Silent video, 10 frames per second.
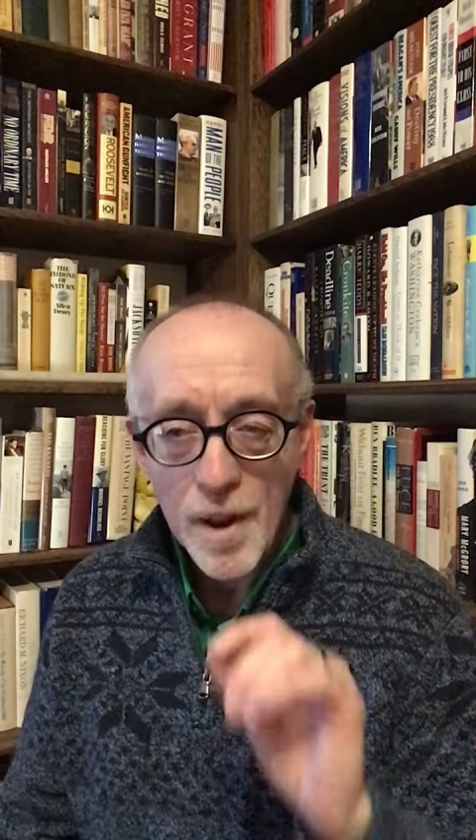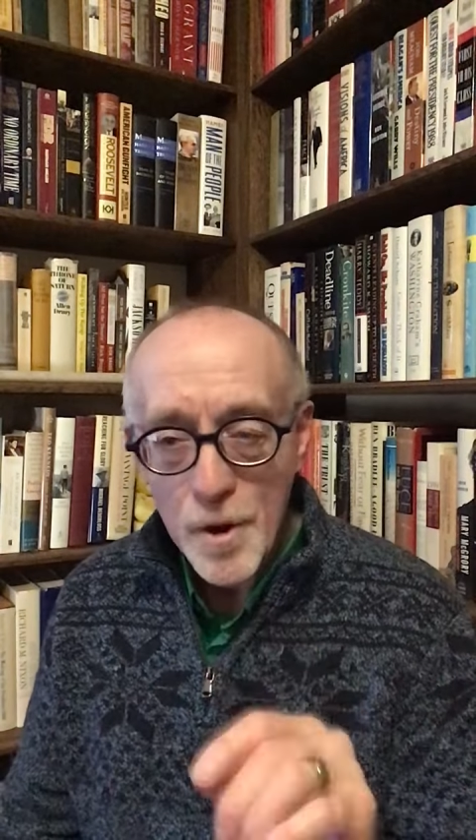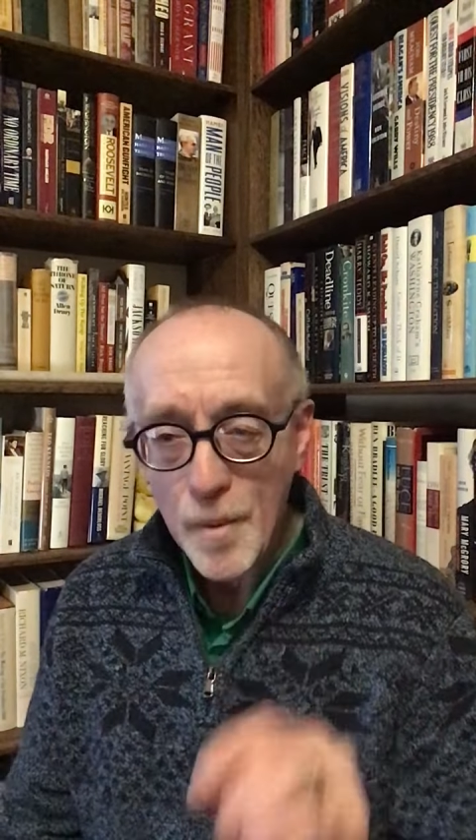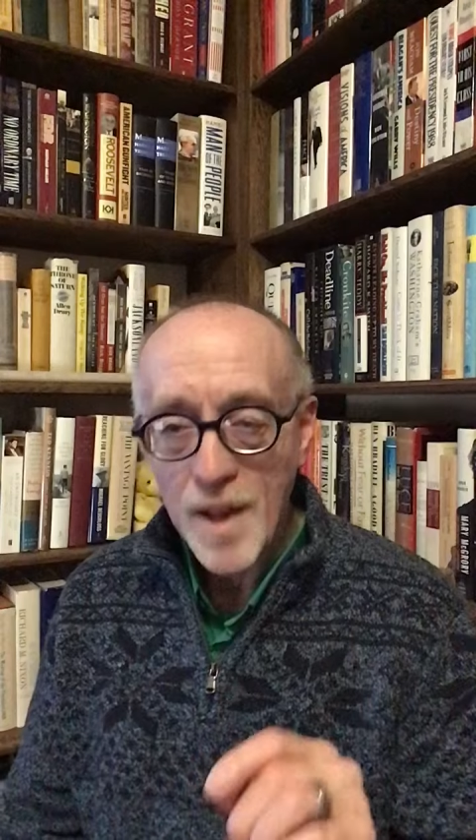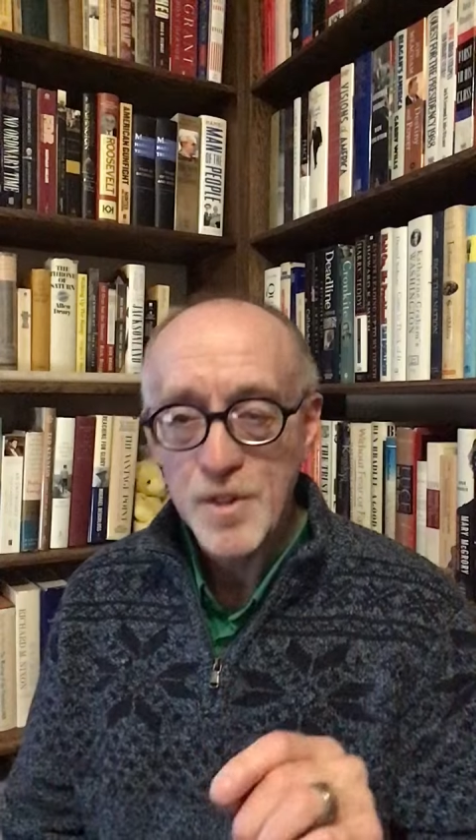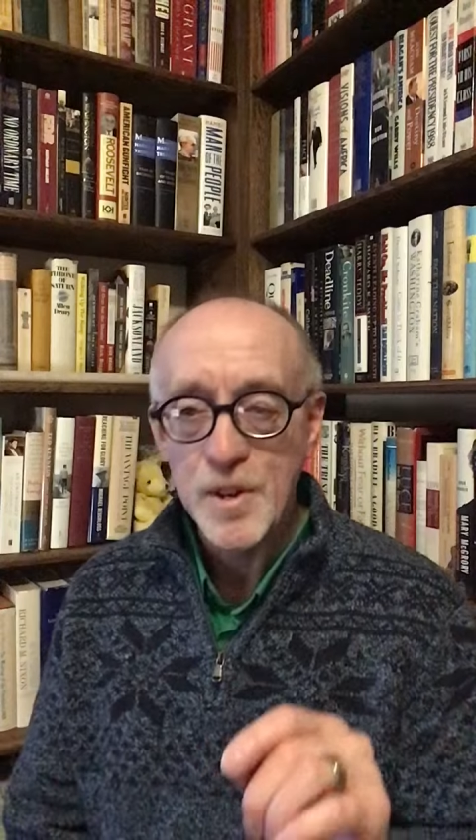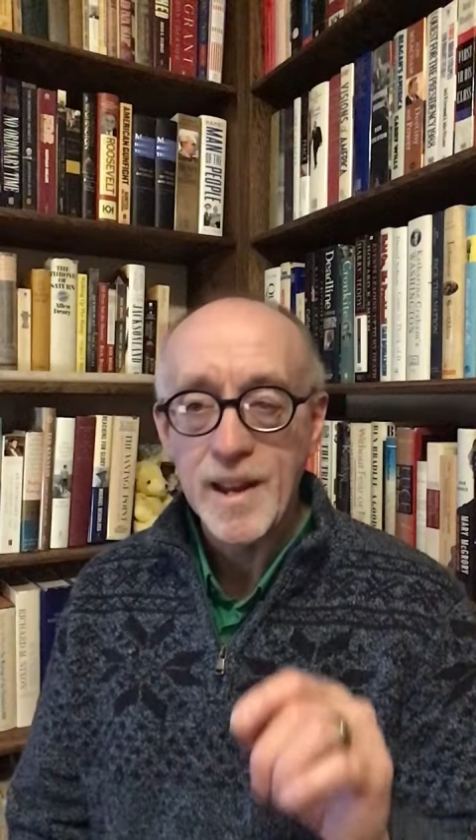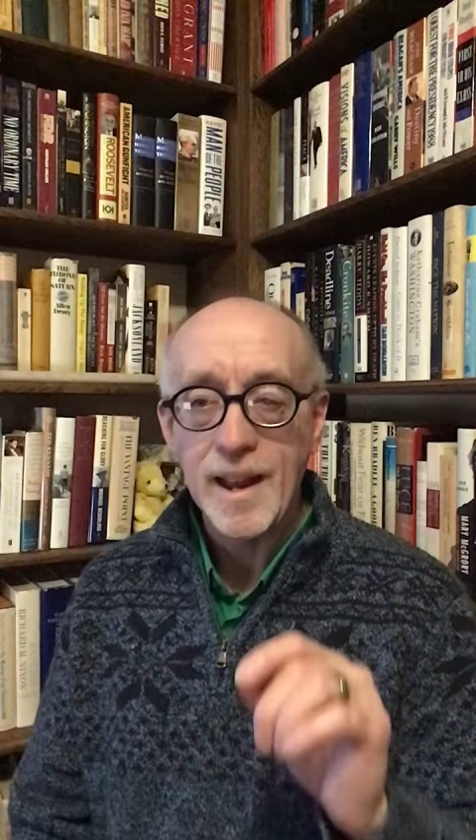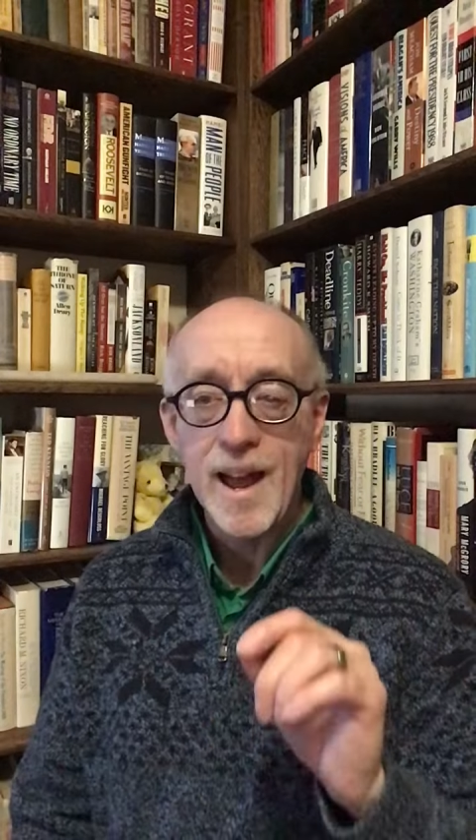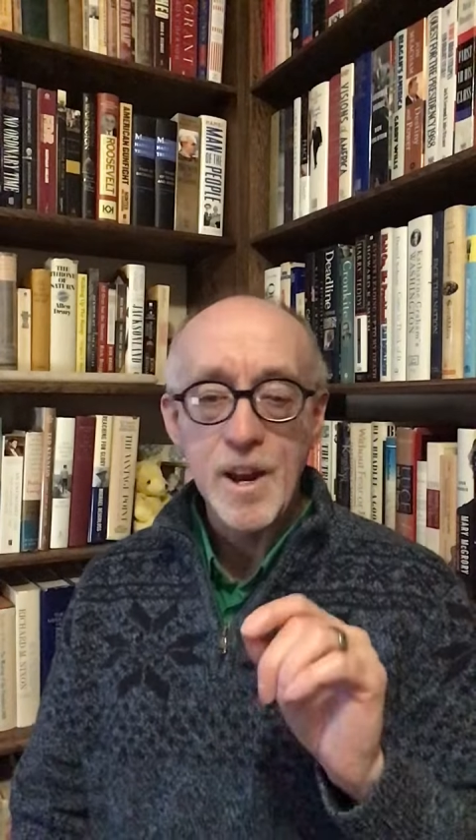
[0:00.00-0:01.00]

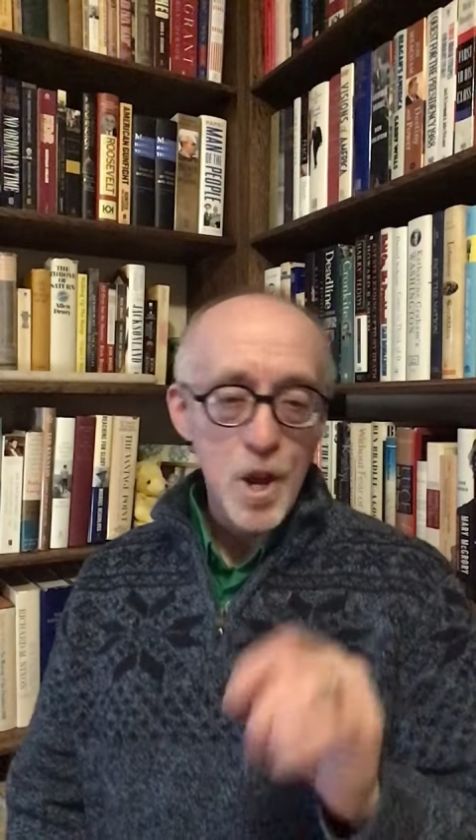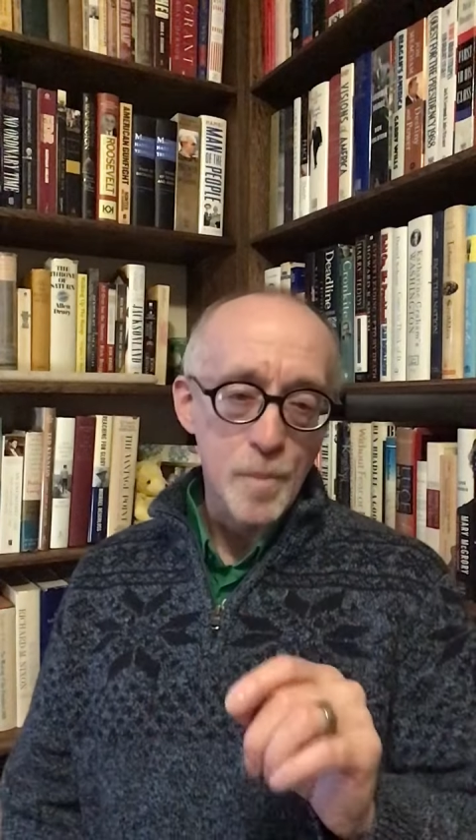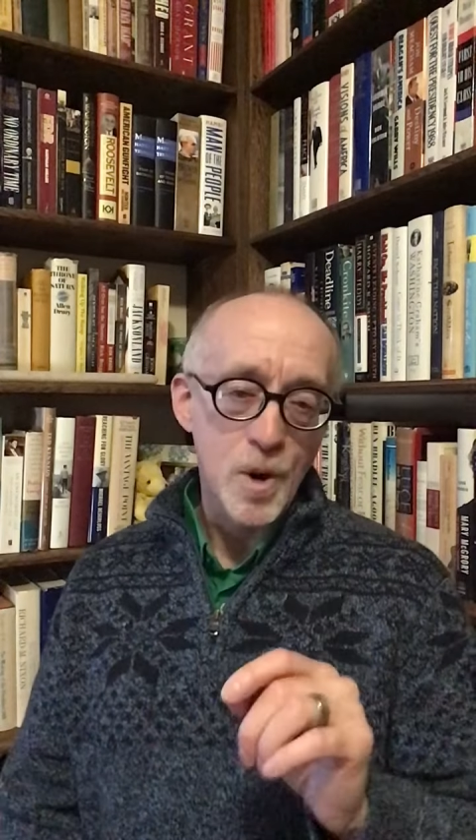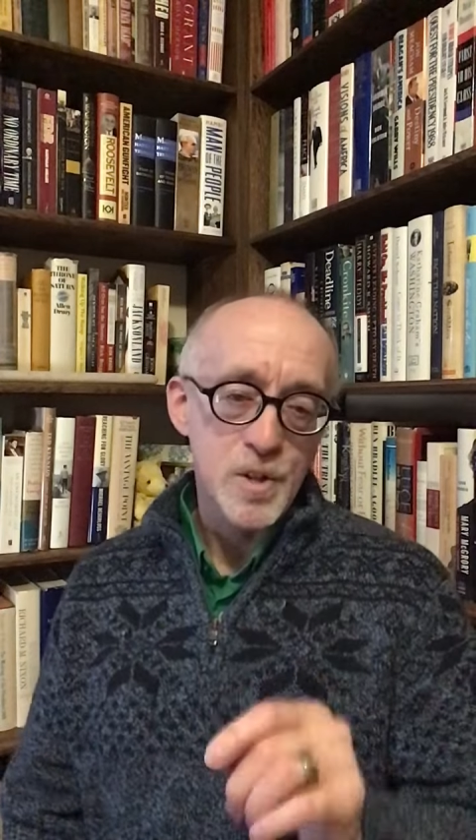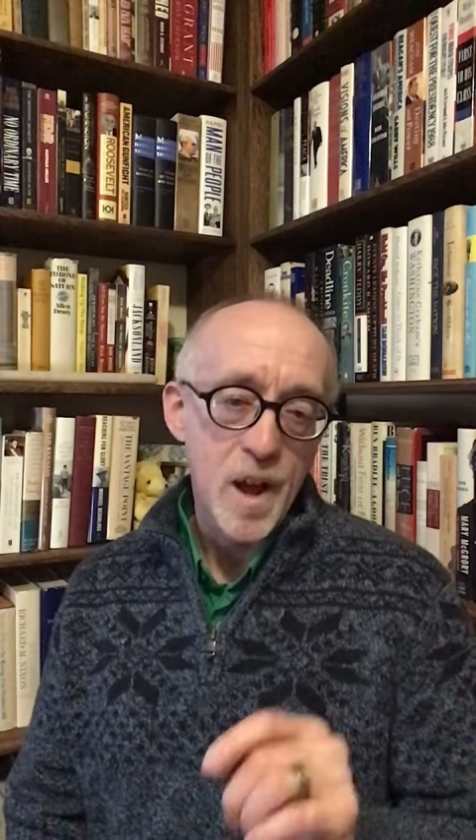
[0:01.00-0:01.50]
interesting and humorous